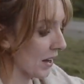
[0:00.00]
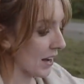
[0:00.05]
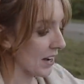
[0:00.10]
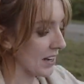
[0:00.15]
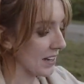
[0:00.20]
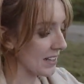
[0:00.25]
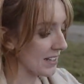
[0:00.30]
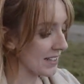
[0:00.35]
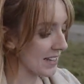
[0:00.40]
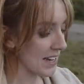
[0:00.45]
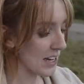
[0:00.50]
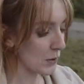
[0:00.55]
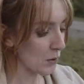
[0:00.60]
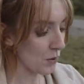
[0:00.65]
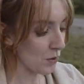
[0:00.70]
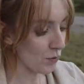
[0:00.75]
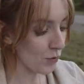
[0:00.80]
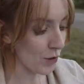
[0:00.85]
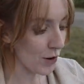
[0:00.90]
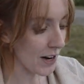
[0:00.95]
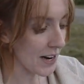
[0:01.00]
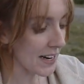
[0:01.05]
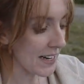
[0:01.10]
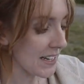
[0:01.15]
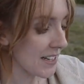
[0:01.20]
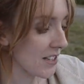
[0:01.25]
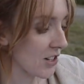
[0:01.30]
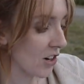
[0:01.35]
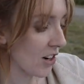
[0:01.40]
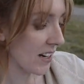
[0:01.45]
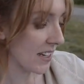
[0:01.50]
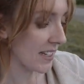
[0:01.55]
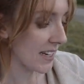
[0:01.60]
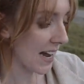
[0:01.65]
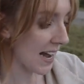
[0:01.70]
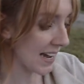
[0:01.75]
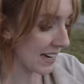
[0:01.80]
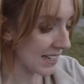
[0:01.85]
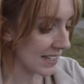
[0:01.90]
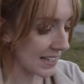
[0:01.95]
You can see, as we're really starting to
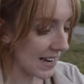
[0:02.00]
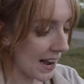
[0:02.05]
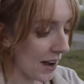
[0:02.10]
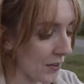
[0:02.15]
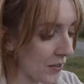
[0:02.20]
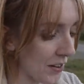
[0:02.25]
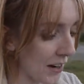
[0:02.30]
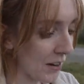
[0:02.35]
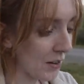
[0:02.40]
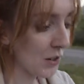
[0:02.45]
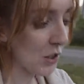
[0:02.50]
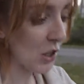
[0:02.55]
head south now.